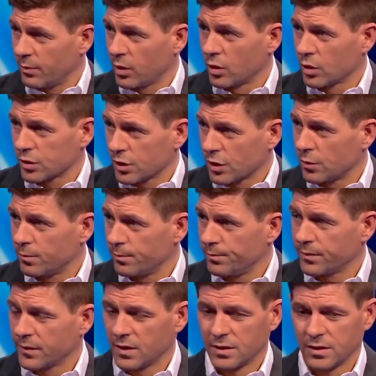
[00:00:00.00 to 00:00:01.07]
Porto,
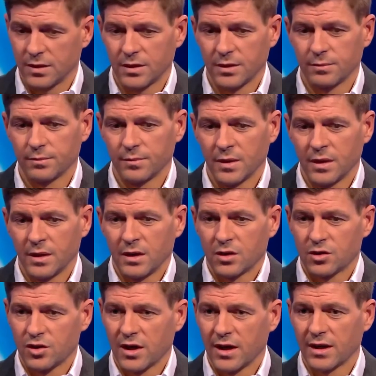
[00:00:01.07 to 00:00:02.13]

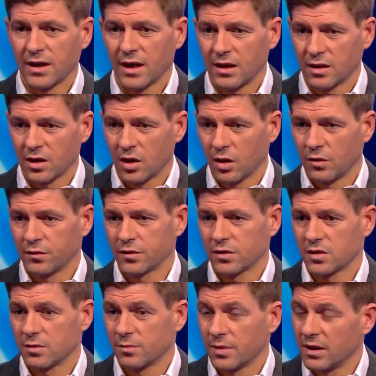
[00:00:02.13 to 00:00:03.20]
try and gain the
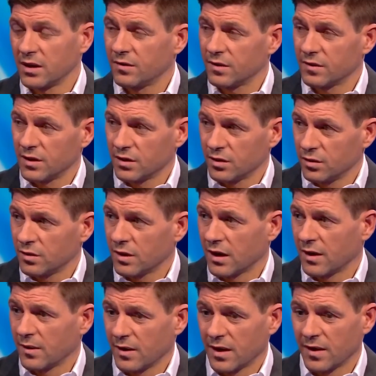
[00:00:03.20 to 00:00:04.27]
confidence and belief if they do
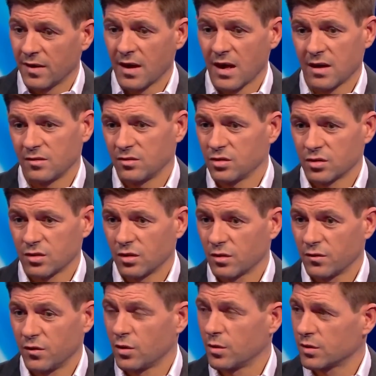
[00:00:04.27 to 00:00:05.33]
that, and then just
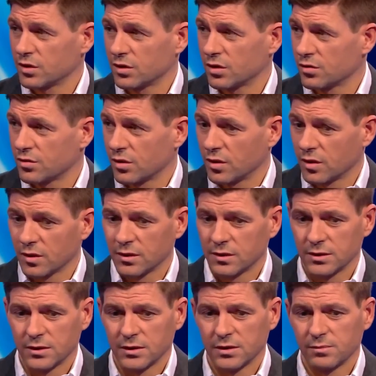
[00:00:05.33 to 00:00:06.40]
look forward to the draw.
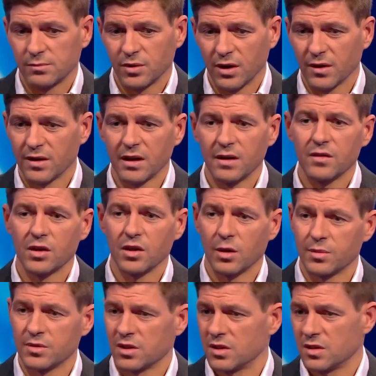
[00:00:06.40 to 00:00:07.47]
But I think if you're an
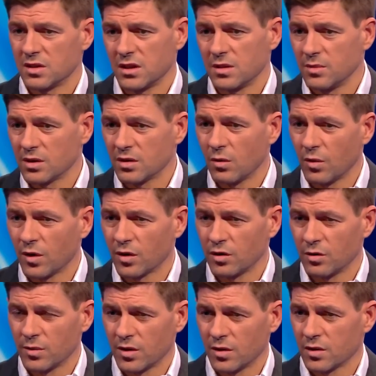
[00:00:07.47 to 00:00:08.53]
opposition team, you don't want to
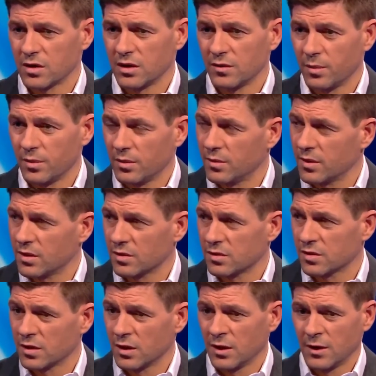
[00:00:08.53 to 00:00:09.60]
come across Liverpool
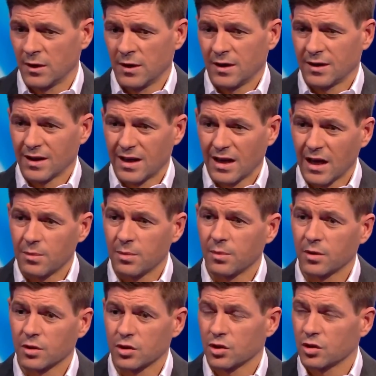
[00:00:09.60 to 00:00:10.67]
because they're
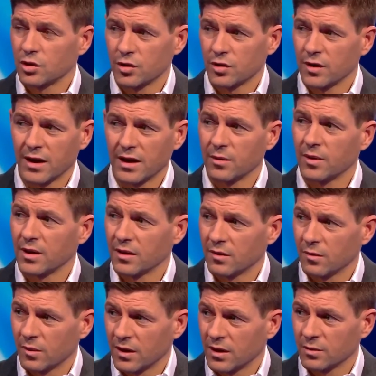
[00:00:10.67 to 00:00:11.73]
capable of scoring anywhere in
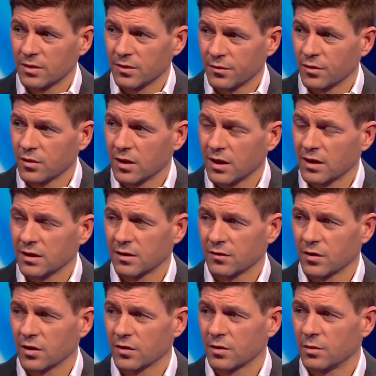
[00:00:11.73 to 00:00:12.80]
the world with the front line that they've
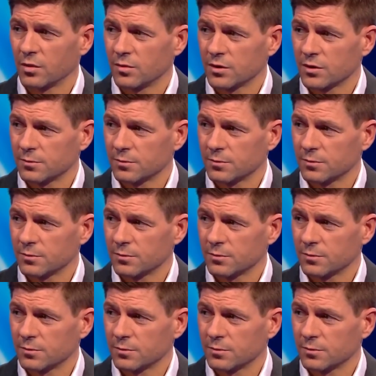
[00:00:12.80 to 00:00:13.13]
got at the moment.